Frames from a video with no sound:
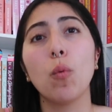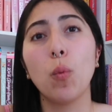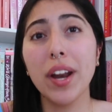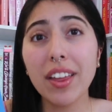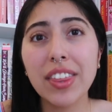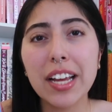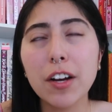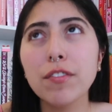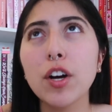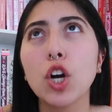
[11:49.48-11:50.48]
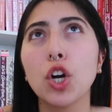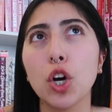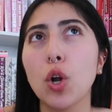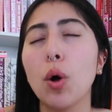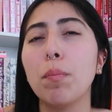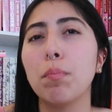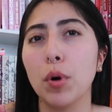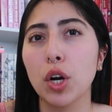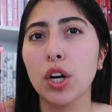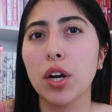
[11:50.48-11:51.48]
When I think of a good old
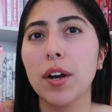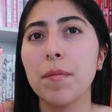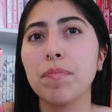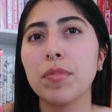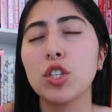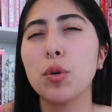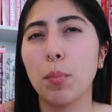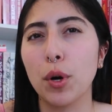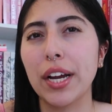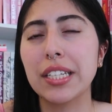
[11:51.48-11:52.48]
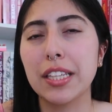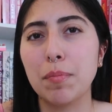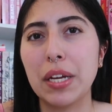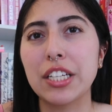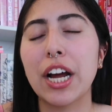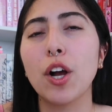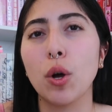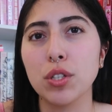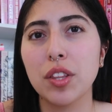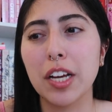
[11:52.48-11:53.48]
book to bring to the beach, I
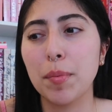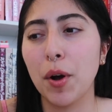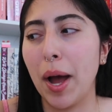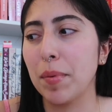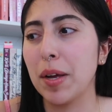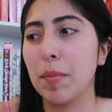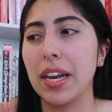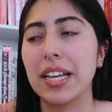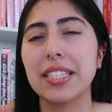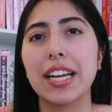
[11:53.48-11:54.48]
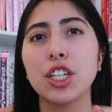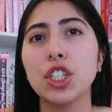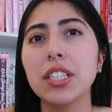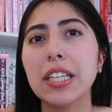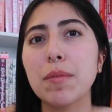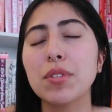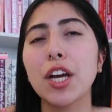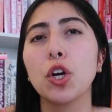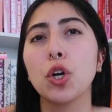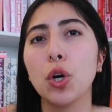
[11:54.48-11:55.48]
also think about Abby Jimenez. Like, it just seems
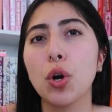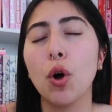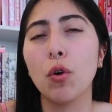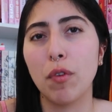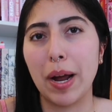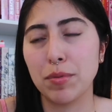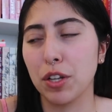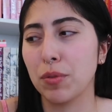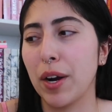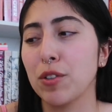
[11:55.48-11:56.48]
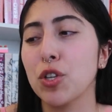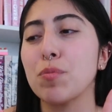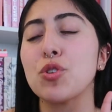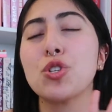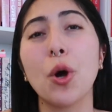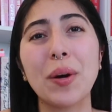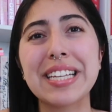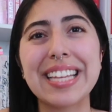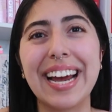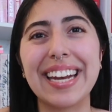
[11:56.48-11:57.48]
like good old vibes all around. So I'm so
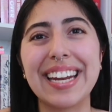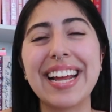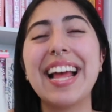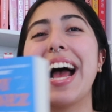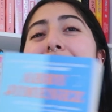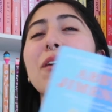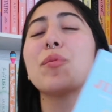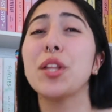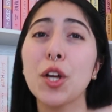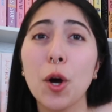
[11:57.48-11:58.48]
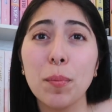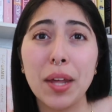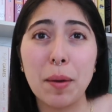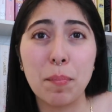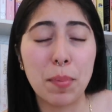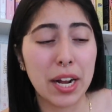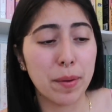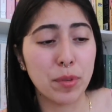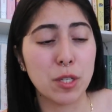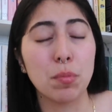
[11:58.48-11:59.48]
excited. I really hope that I pick
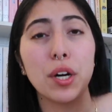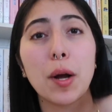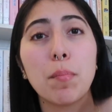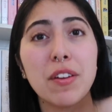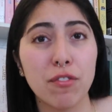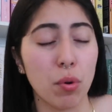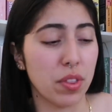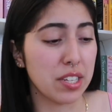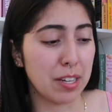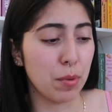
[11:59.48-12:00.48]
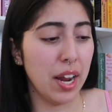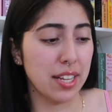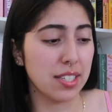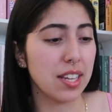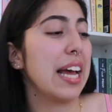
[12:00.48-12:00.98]
up this book before the summer ends.